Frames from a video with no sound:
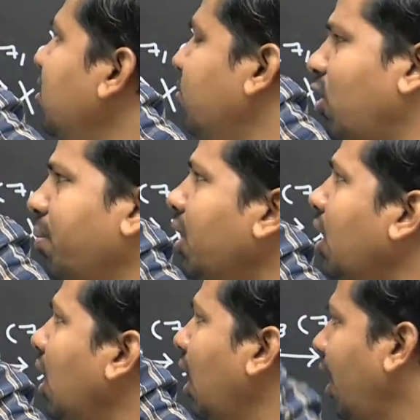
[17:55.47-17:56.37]
is from
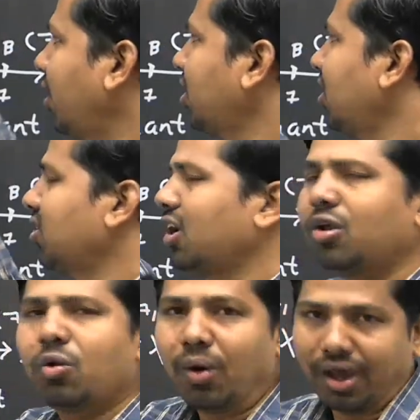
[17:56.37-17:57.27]
x-axis and
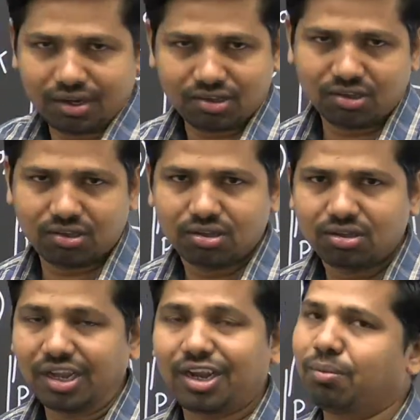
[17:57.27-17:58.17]
y-axis.
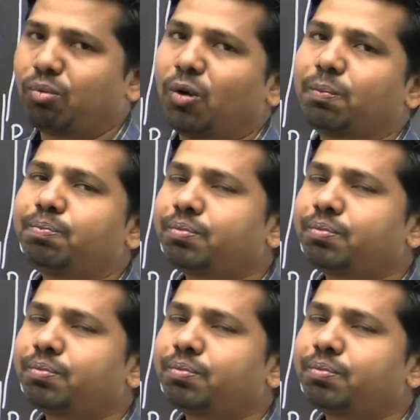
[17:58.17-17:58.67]
Second point.